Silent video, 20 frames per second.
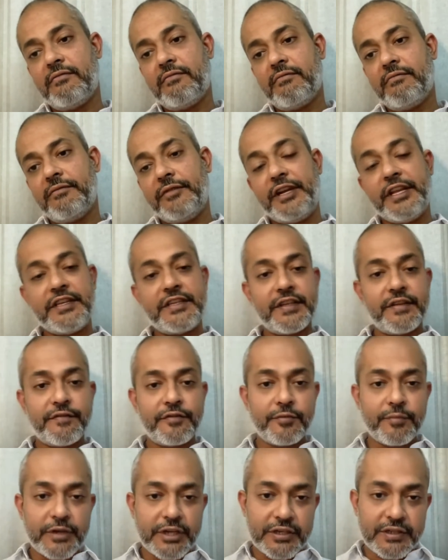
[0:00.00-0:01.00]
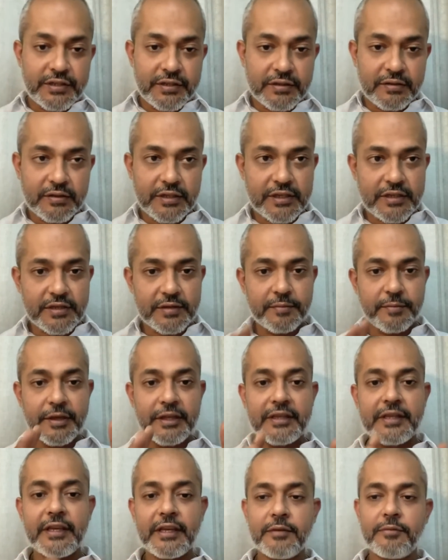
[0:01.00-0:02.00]
disinformation, there's a
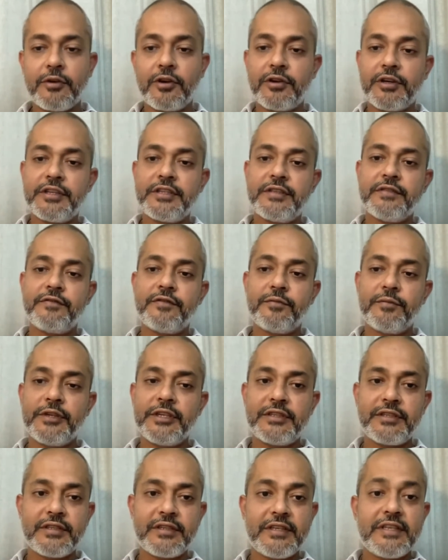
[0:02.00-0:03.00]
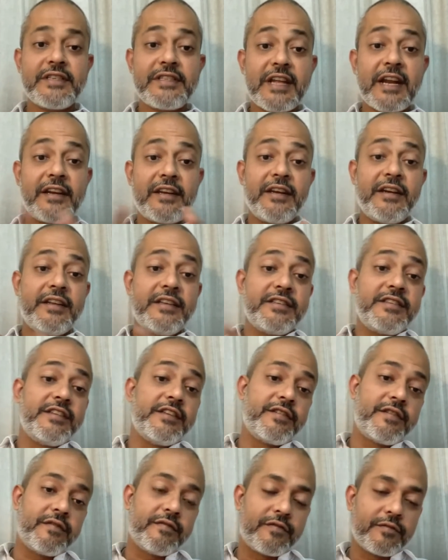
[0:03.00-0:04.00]
big thing about disinformation is that it is
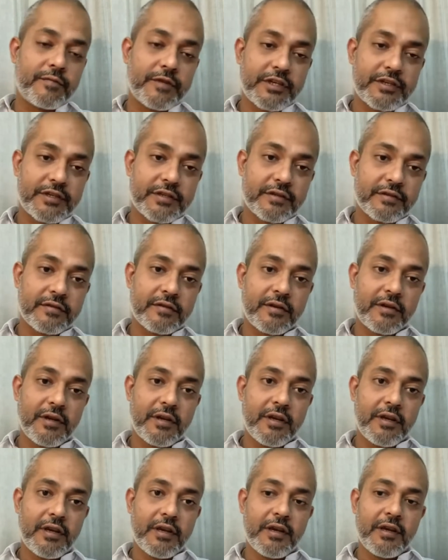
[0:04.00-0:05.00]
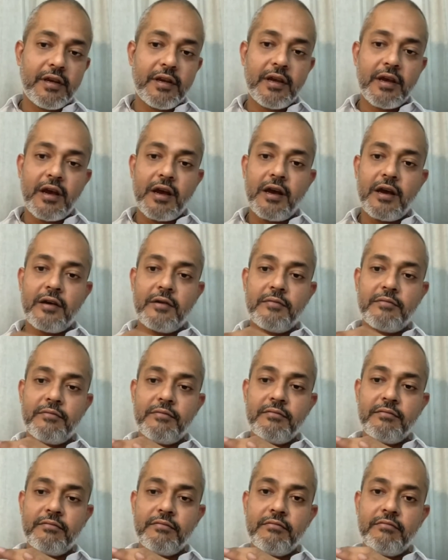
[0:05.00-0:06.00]
disinformation. Um,
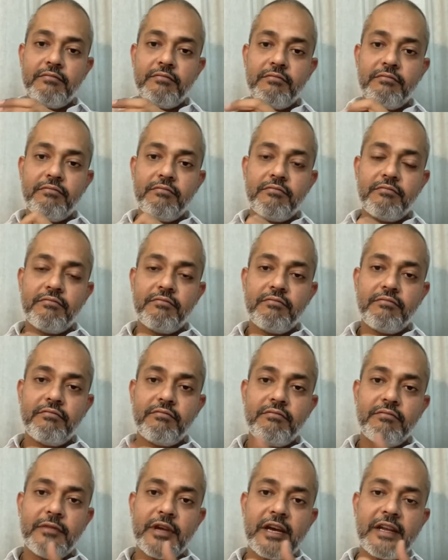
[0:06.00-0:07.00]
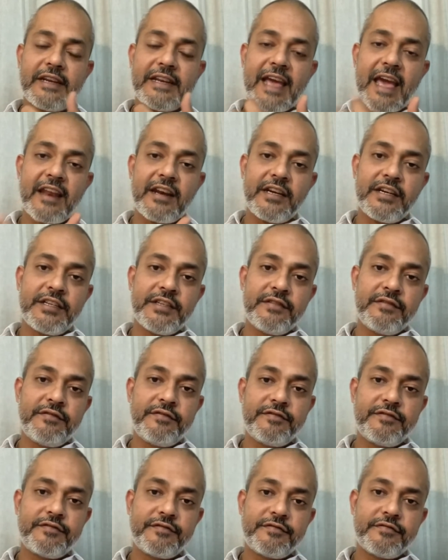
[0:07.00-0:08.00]
a
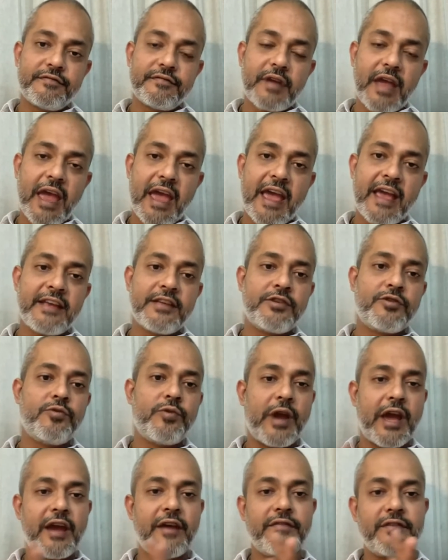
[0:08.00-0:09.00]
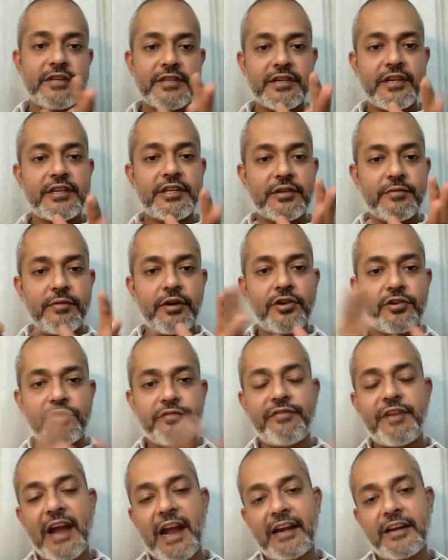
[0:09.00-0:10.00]
narrative has to have a certain amount of
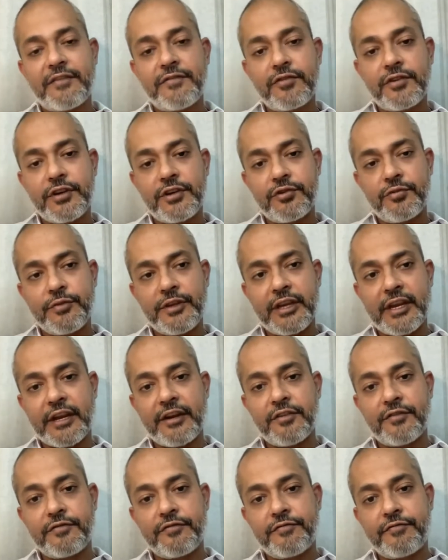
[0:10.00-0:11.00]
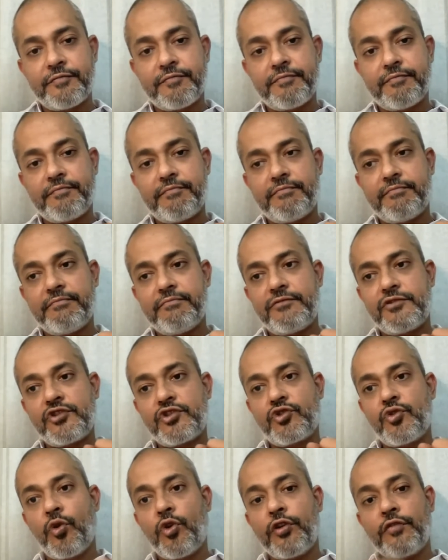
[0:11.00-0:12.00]
fact for it to be kind of
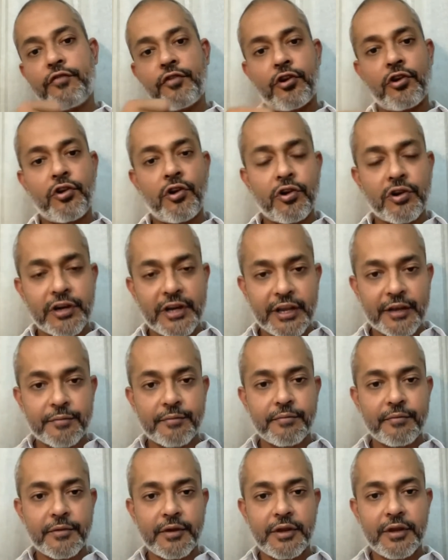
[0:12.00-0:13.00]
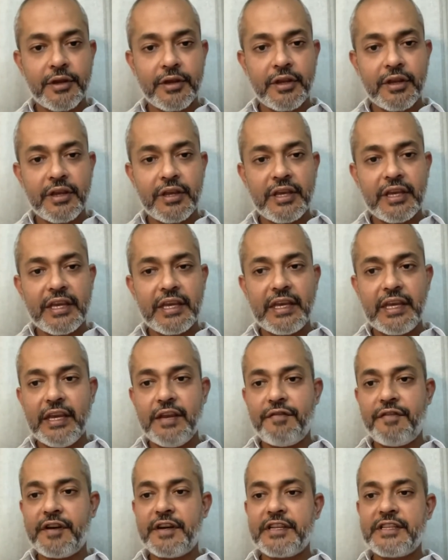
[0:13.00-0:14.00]
sold for a long time.
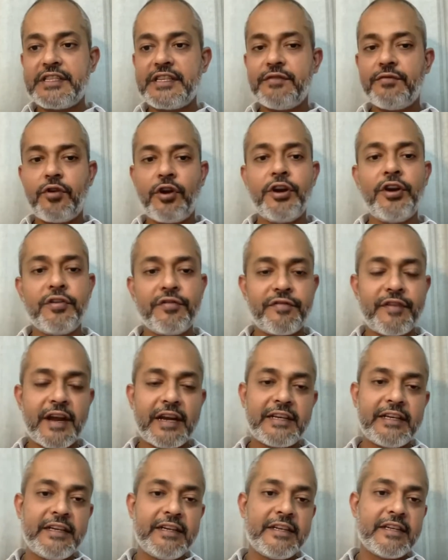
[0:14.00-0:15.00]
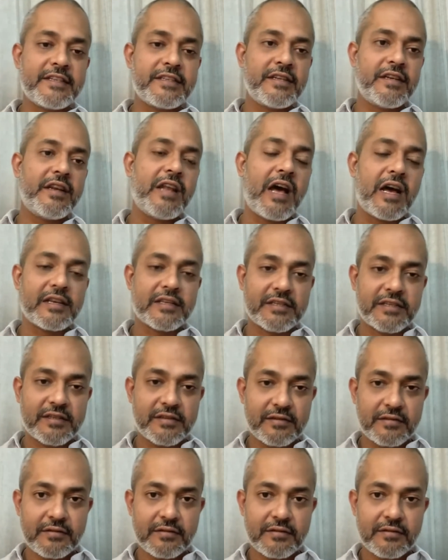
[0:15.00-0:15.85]
If it is devoid of fact, it doesn't last.